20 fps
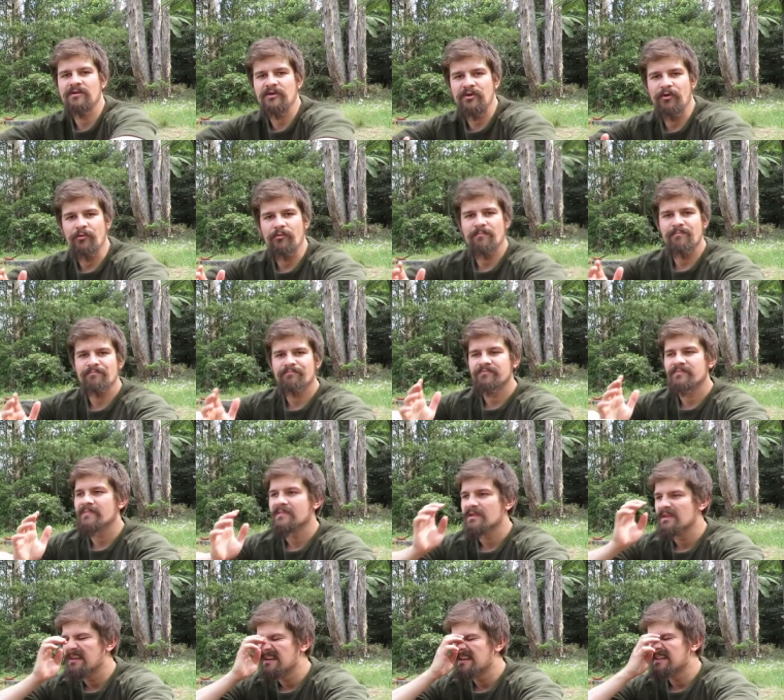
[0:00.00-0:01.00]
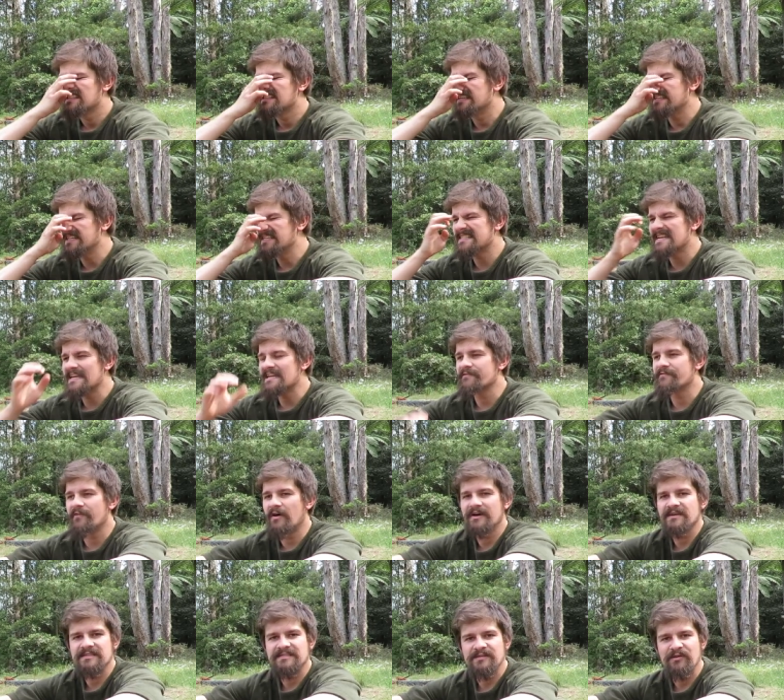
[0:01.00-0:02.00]
Cool. So just say you
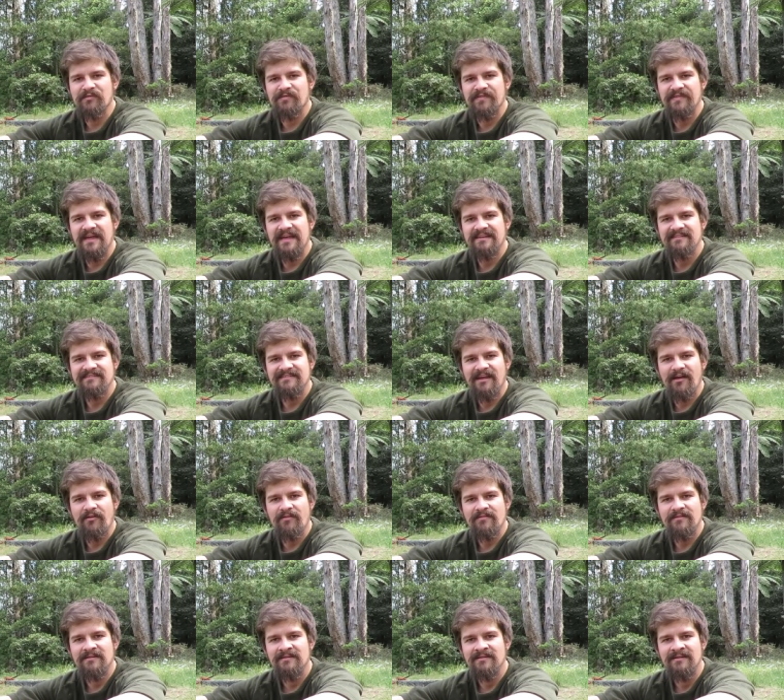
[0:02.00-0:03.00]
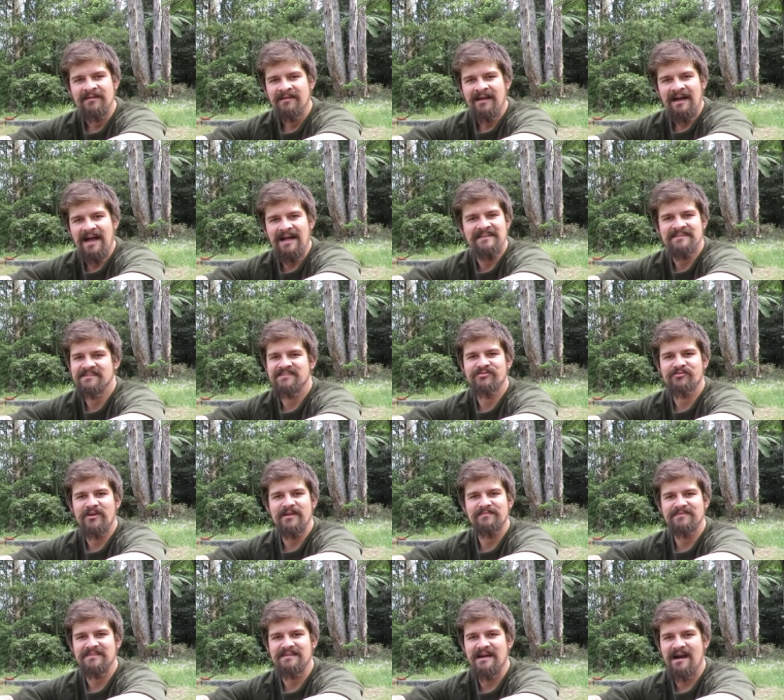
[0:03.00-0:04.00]
find yourself in that, you know, hunter's
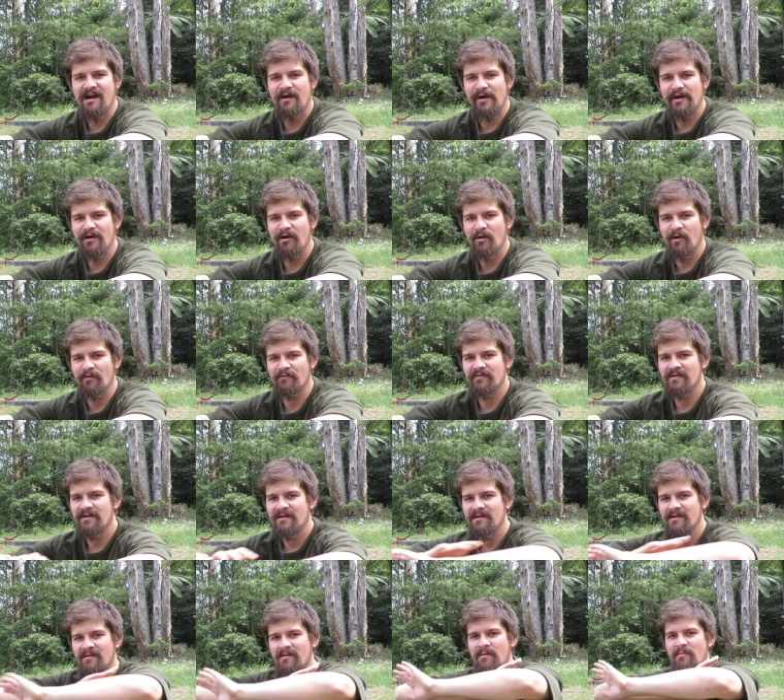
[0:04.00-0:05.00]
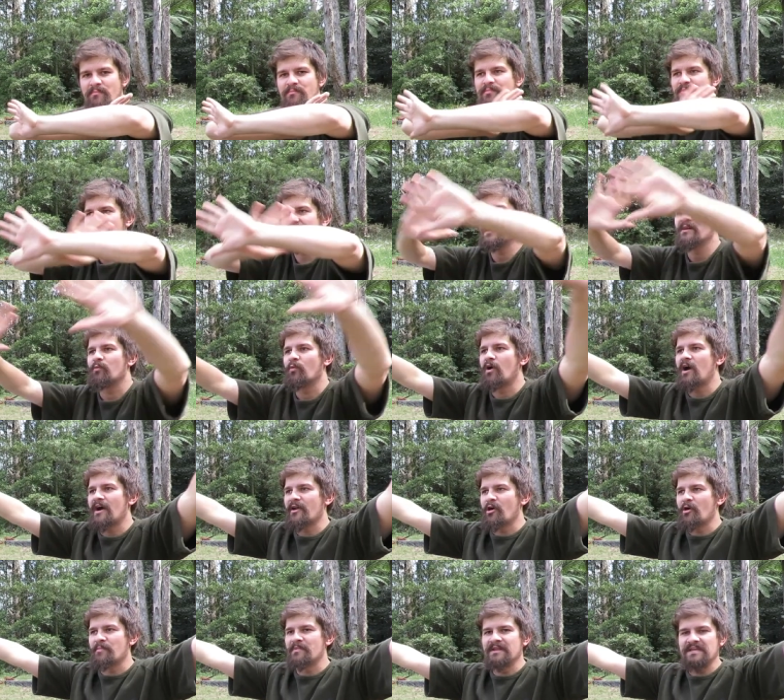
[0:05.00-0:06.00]
dream scenario of big
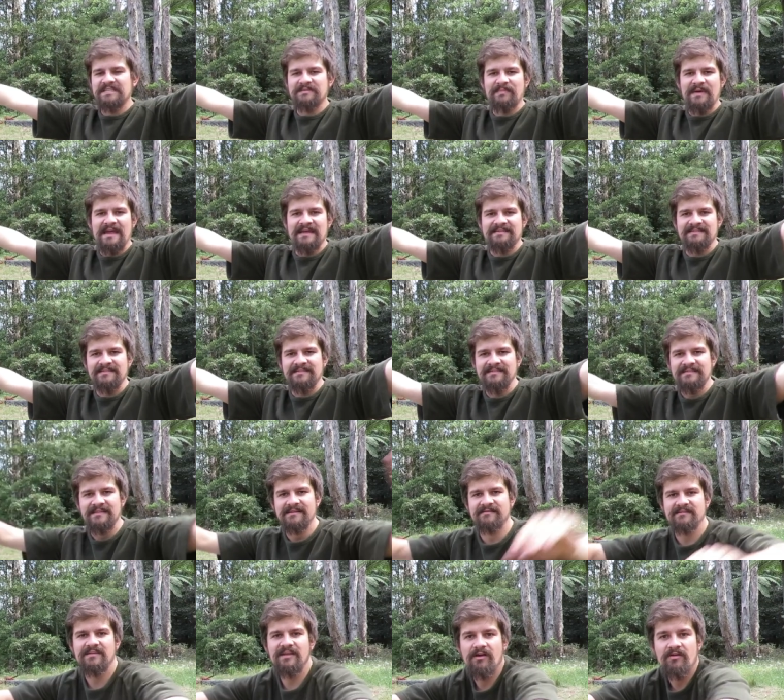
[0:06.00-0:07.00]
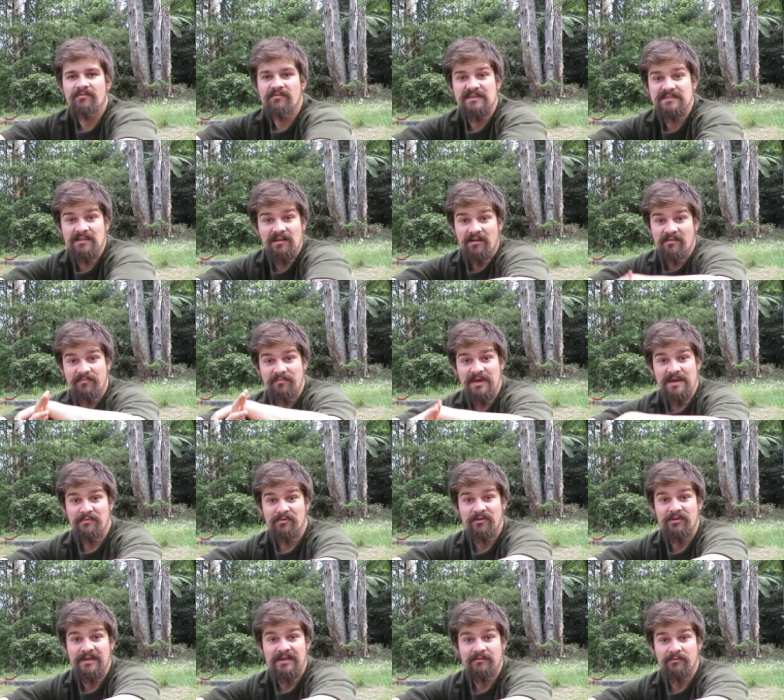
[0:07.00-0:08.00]
wide open expanses and you know there's a lot of
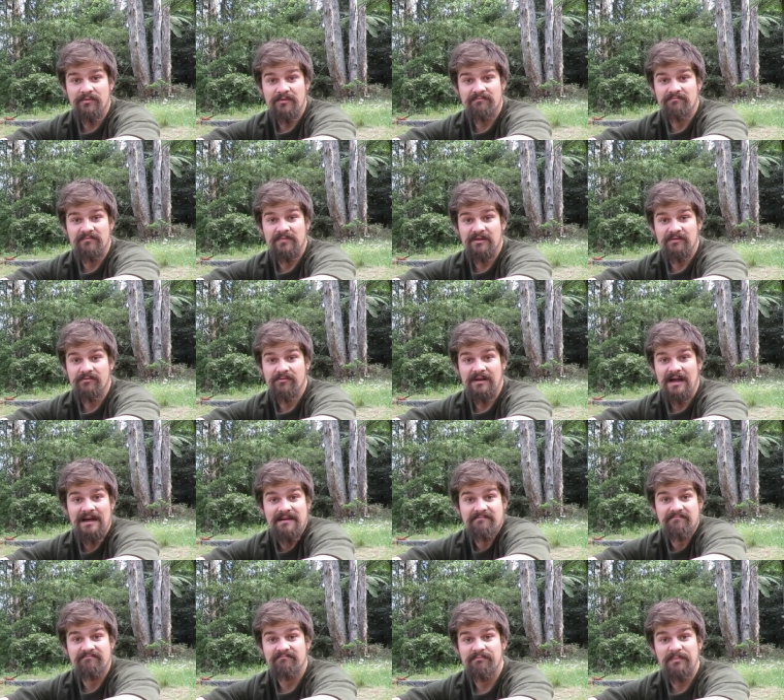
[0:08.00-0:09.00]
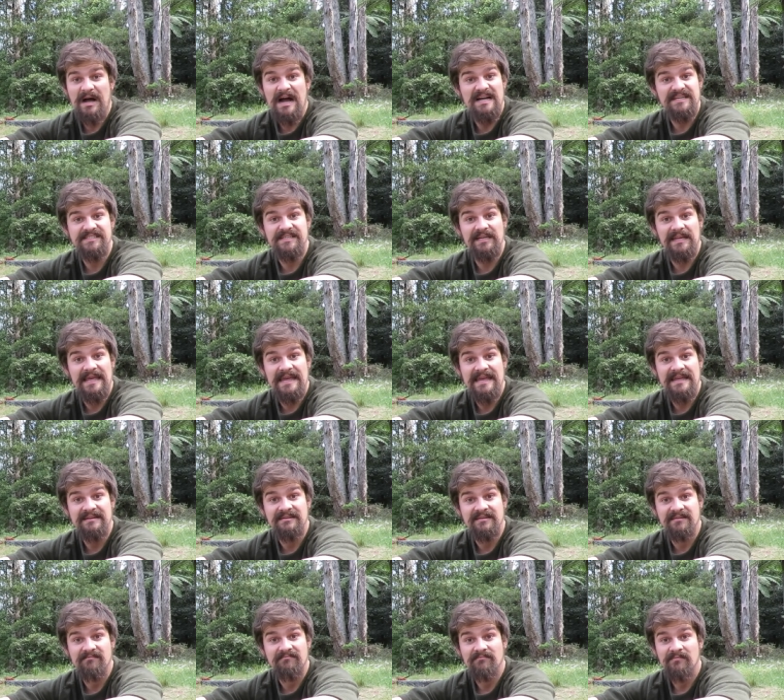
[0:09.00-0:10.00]
people here would you'd hunt pasture
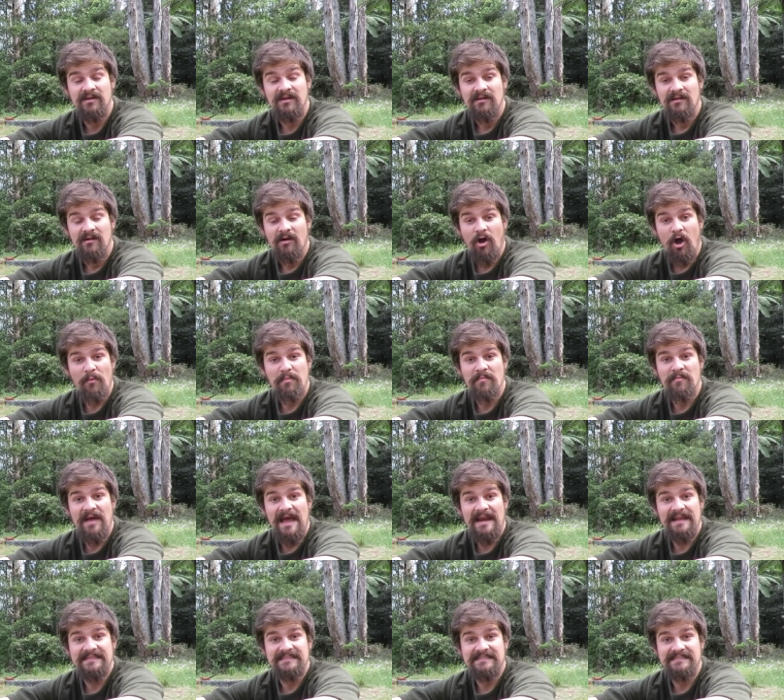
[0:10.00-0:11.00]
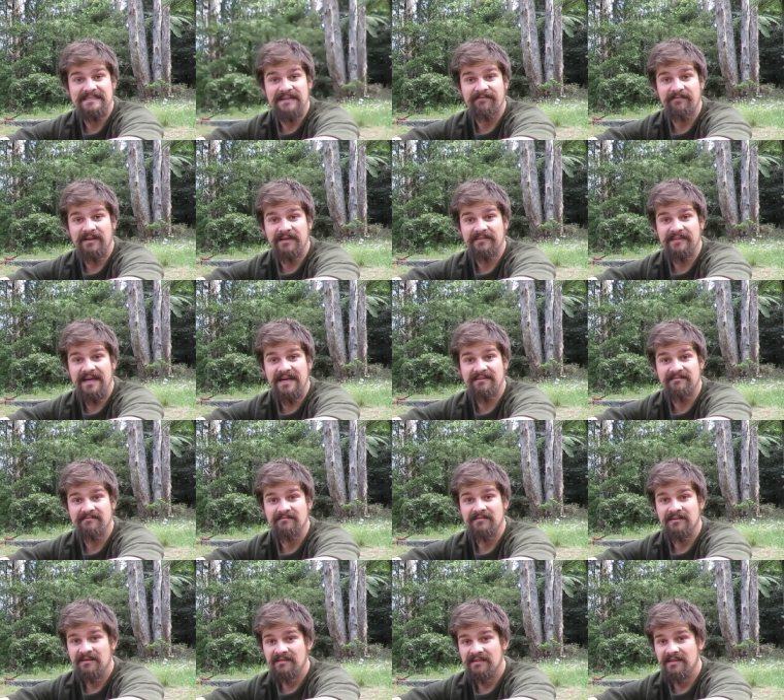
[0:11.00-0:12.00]
land and open paddocks and stuff like that
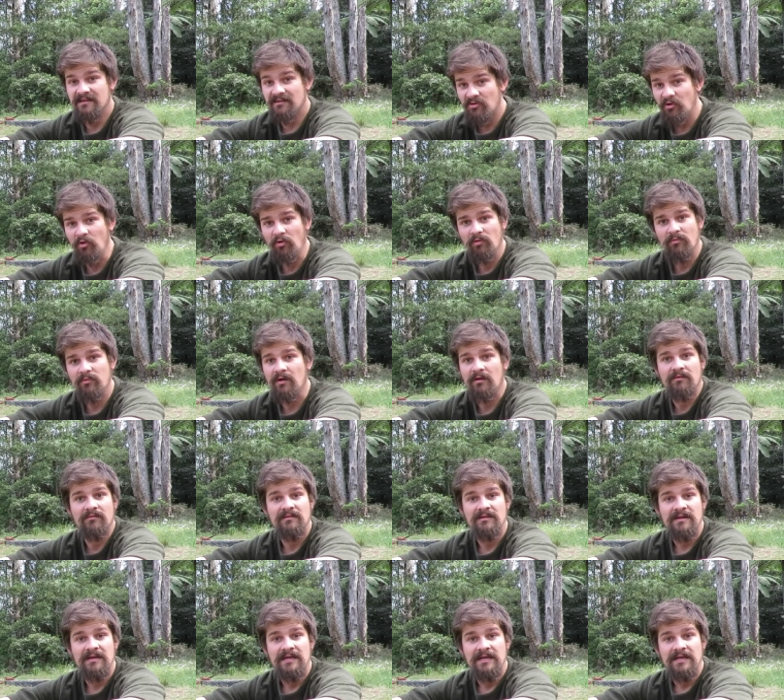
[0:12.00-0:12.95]
and think cool well